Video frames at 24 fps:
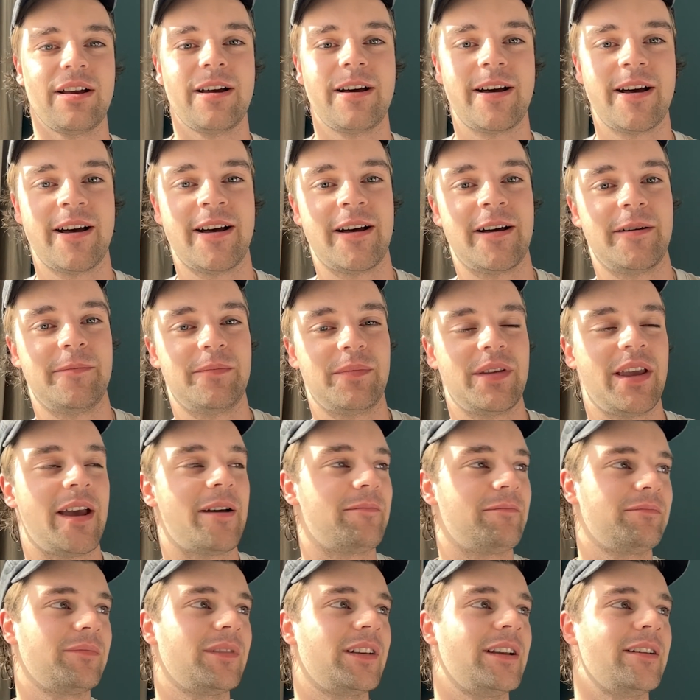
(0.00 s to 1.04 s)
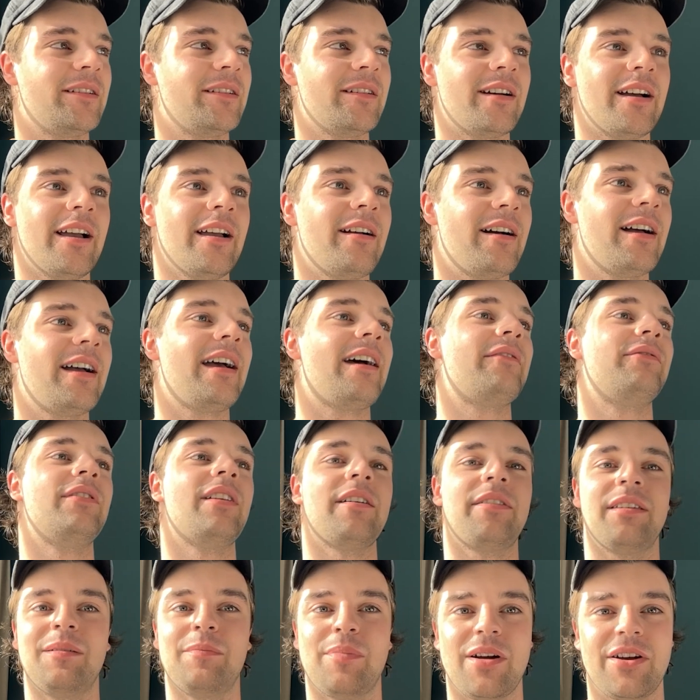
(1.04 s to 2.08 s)
I have
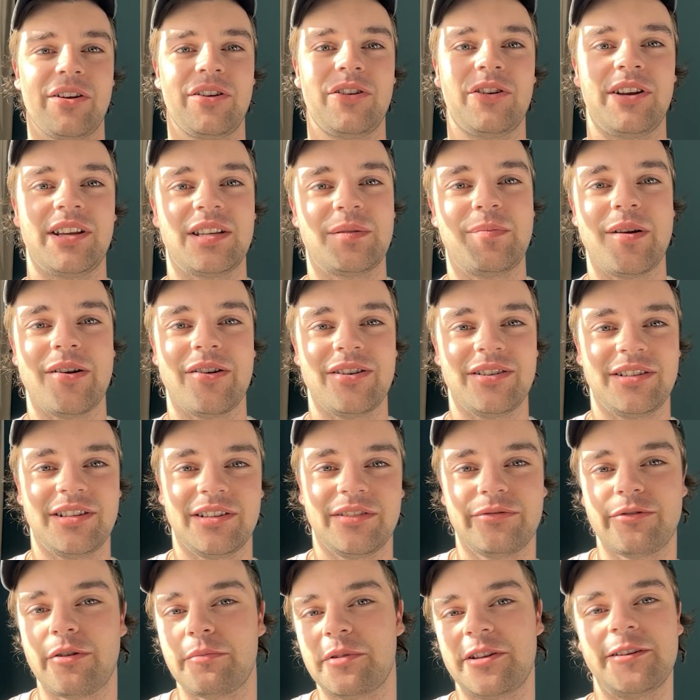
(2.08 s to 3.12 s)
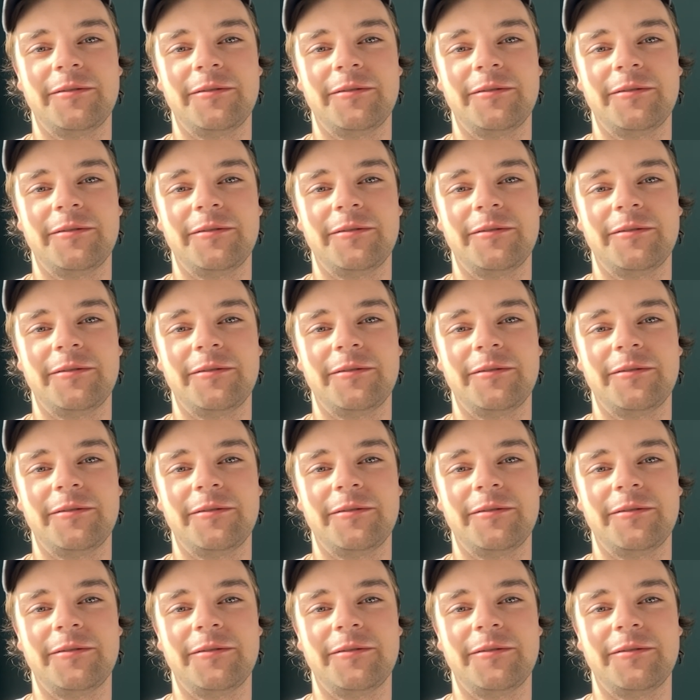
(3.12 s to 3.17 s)
nothing but good experiences from it.